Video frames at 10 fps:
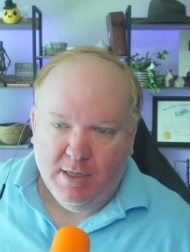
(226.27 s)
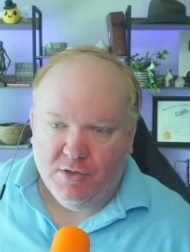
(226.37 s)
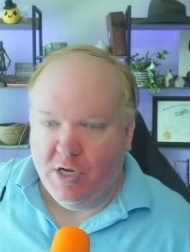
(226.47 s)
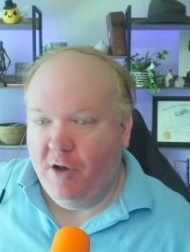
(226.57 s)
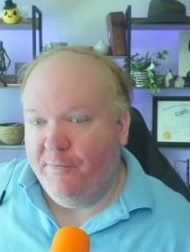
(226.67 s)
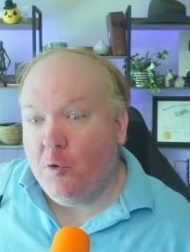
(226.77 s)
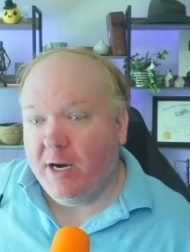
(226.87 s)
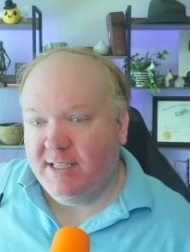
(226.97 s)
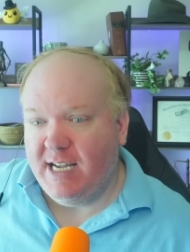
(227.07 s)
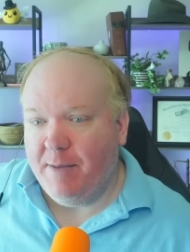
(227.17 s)
So, for
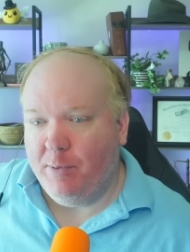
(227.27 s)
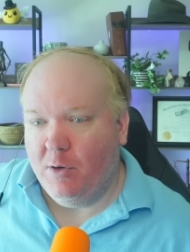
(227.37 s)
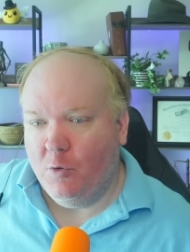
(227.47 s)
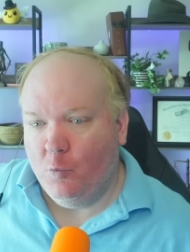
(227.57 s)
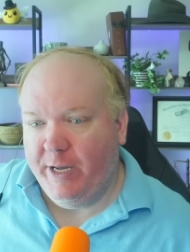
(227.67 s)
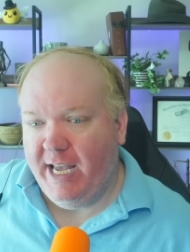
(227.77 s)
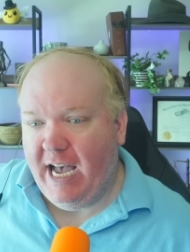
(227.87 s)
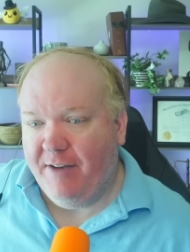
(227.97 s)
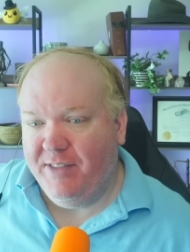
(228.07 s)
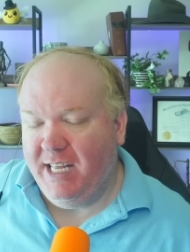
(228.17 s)
example, we
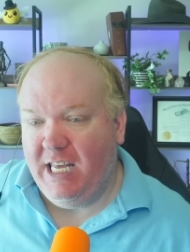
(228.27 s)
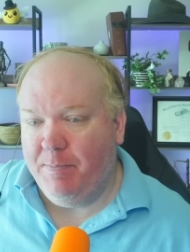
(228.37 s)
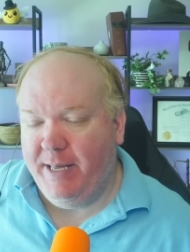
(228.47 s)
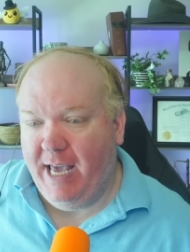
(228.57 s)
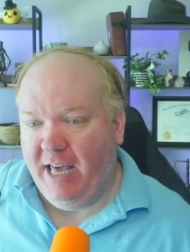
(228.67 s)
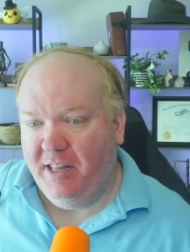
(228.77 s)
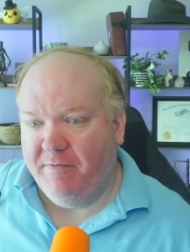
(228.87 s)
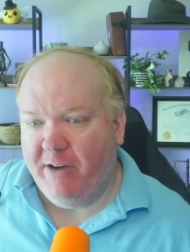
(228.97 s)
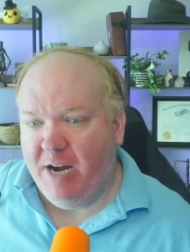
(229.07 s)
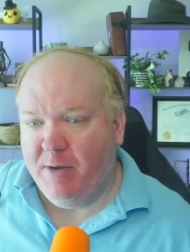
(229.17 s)
have the EPA, the
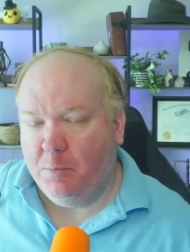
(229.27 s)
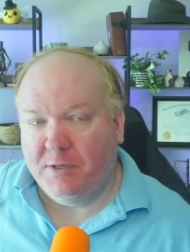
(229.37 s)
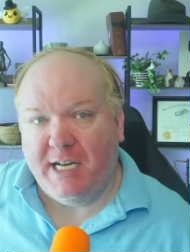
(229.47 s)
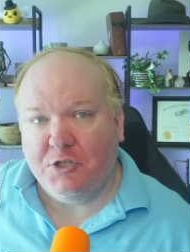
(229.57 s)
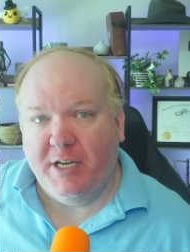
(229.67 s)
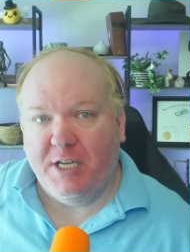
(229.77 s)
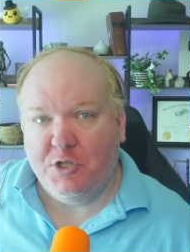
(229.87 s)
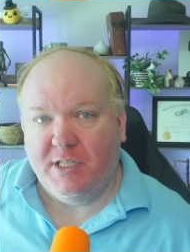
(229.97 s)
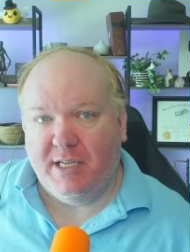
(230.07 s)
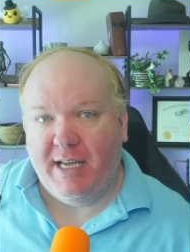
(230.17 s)
Environmental Protection
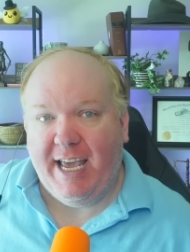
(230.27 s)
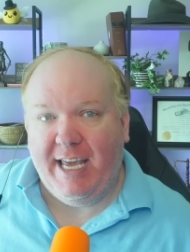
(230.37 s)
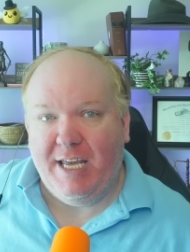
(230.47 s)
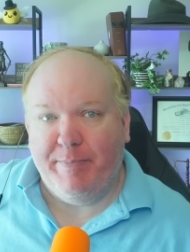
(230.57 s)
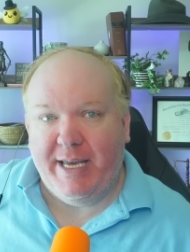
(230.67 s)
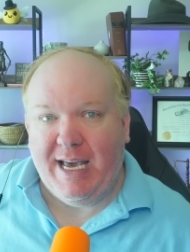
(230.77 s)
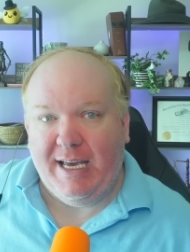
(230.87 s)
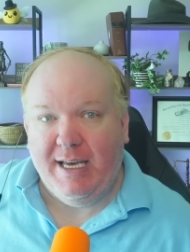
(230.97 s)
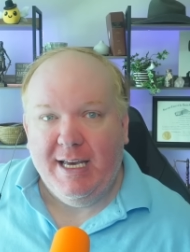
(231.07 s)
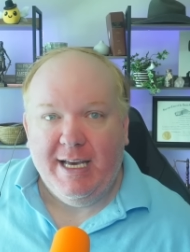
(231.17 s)
Agency. Hey,
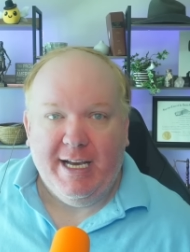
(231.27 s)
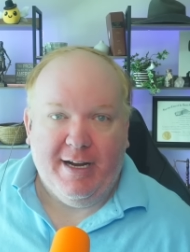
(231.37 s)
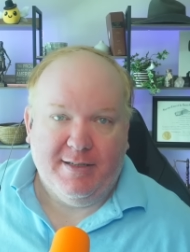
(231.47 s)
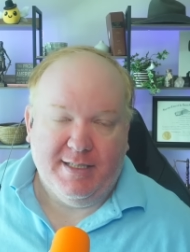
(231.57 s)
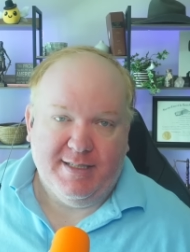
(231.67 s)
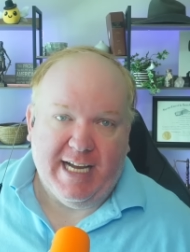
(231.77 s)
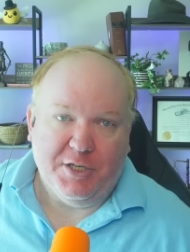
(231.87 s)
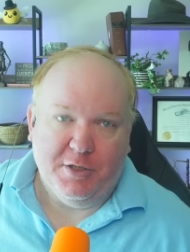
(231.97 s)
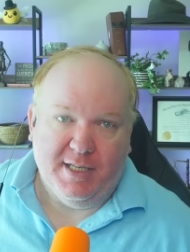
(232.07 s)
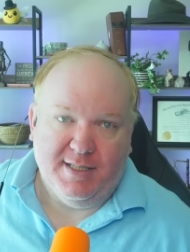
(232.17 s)
EPA, here's a
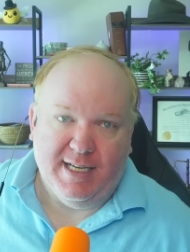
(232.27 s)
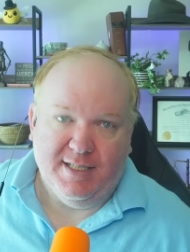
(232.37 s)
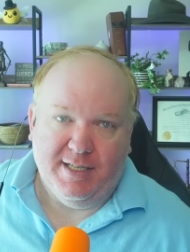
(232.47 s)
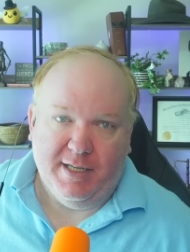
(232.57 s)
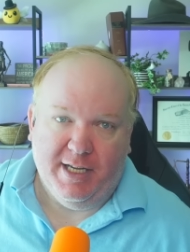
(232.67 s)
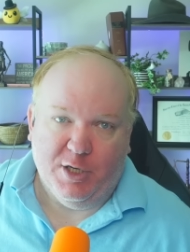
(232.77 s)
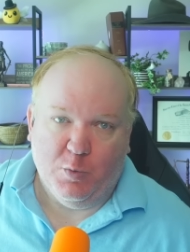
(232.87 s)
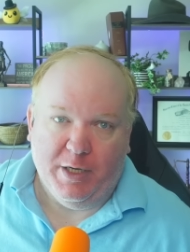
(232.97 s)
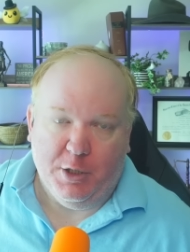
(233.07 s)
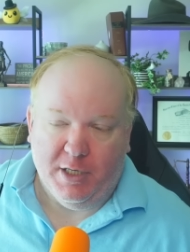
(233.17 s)
statute that says here's
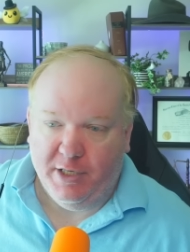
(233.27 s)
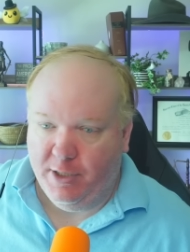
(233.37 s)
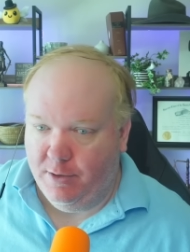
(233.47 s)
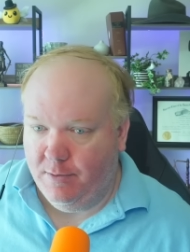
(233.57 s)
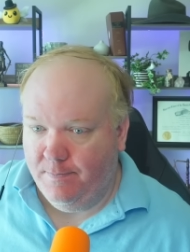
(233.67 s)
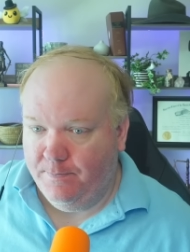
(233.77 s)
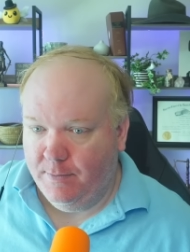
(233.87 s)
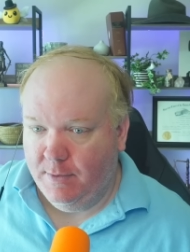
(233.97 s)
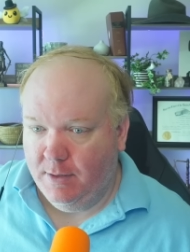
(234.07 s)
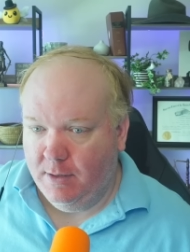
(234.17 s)
what you can do
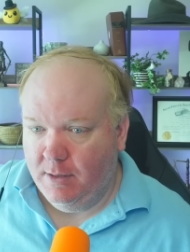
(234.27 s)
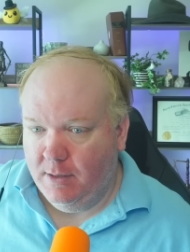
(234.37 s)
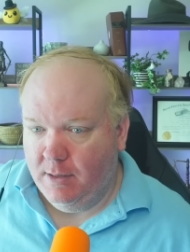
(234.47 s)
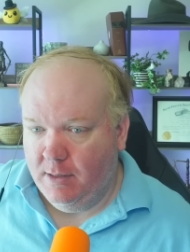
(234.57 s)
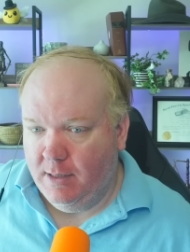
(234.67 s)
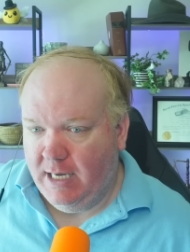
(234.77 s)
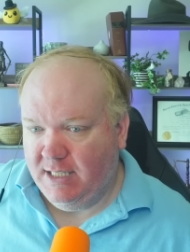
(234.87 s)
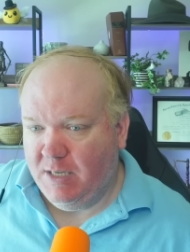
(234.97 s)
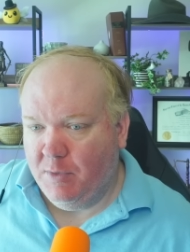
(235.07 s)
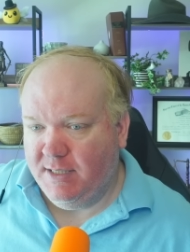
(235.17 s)

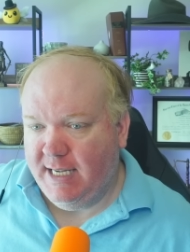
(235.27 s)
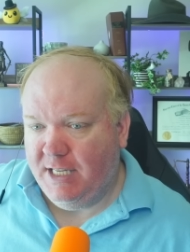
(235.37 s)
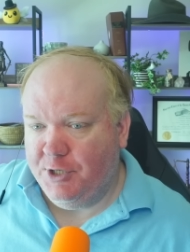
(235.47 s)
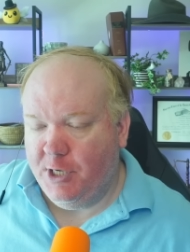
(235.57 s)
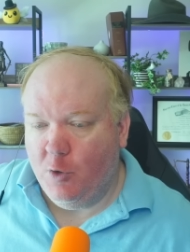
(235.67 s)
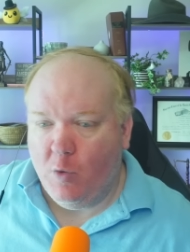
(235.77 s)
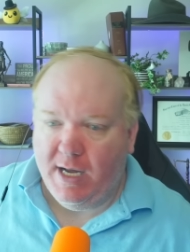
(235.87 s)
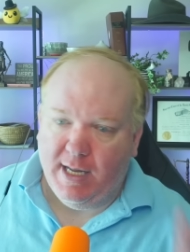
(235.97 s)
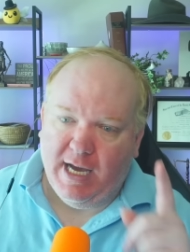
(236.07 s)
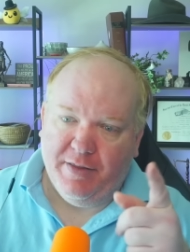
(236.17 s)
and someone says, you know
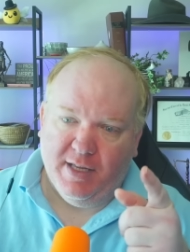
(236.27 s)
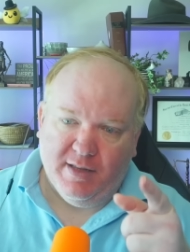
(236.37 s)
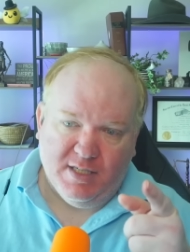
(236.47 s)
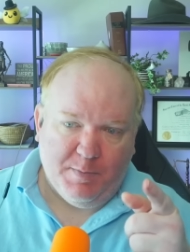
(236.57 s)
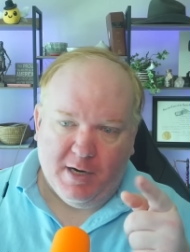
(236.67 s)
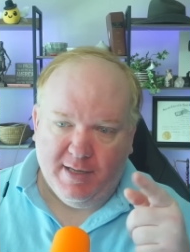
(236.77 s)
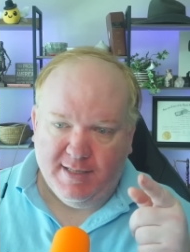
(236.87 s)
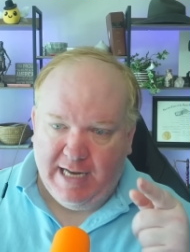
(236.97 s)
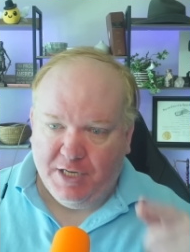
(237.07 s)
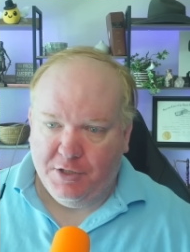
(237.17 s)
what, I think this part of the
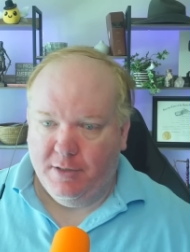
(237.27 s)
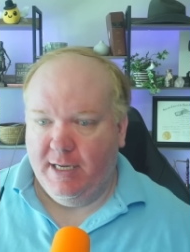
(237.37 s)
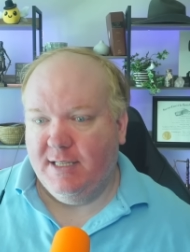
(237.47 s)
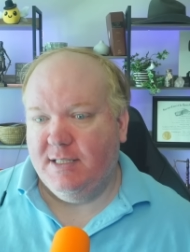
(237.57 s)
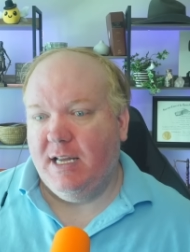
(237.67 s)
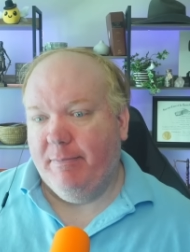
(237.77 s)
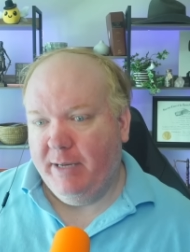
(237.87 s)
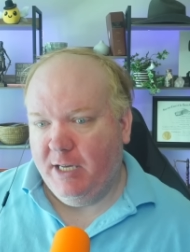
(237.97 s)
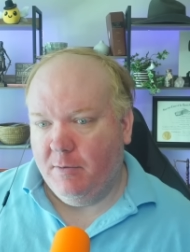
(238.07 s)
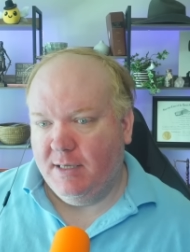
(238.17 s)
statute is
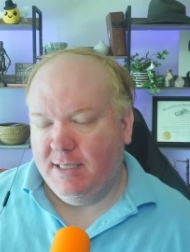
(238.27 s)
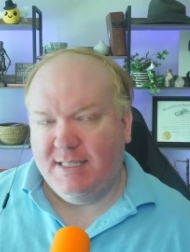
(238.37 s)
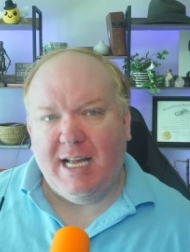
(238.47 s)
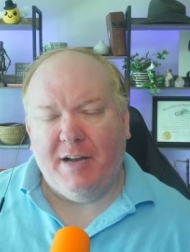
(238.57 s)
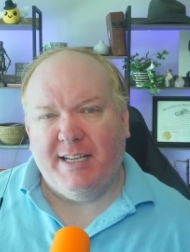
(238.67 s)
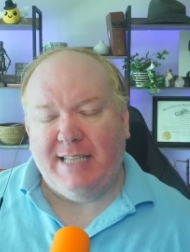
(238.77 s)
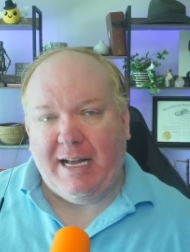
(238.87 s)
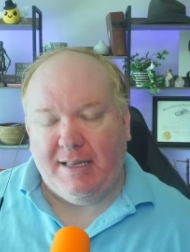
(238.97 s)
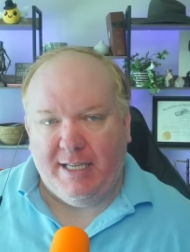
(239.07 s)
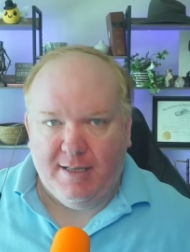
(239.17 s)
ambiguous. It's not
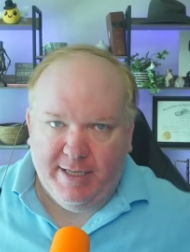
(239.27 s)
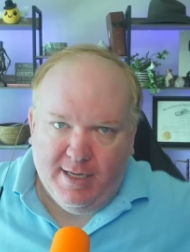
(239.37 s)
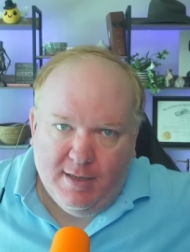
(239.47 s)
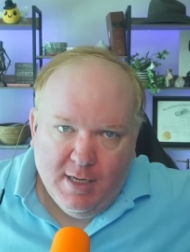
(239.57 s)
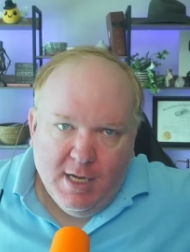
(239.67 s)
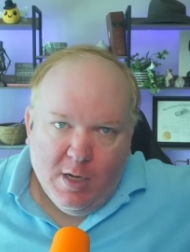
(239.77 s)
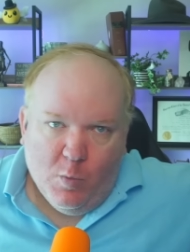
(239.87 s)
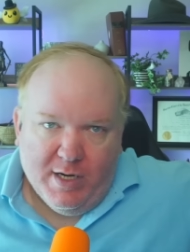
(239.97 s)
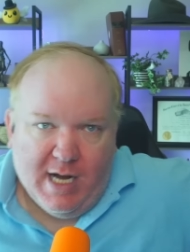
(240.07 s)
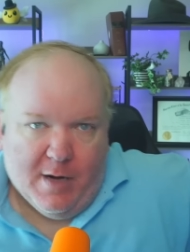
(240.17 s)
exactly clear
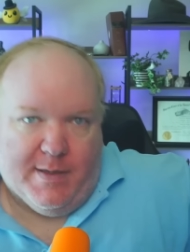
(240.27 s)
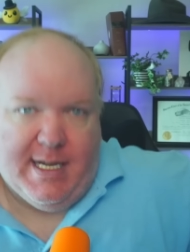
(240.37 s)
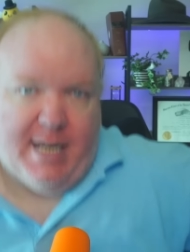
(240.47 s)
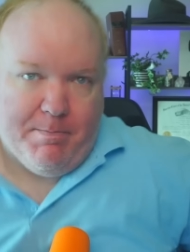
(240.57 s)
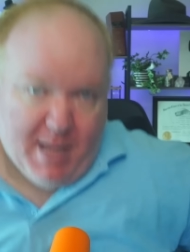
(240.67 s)
what Congress had in